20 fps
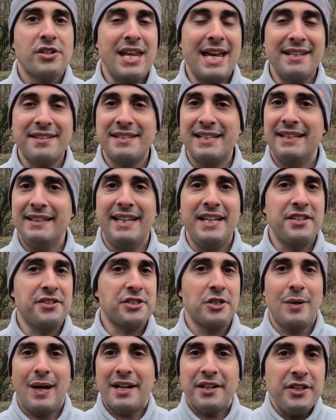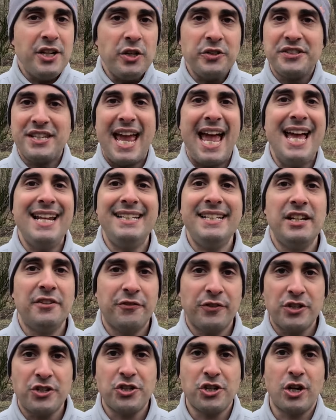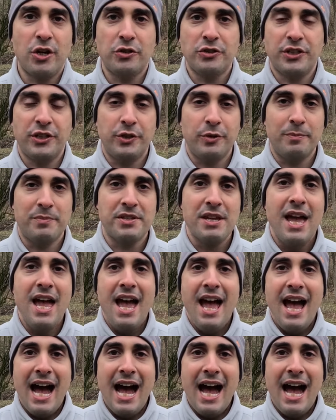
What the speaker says: testing these through, I don't know, 10 different choke tubes.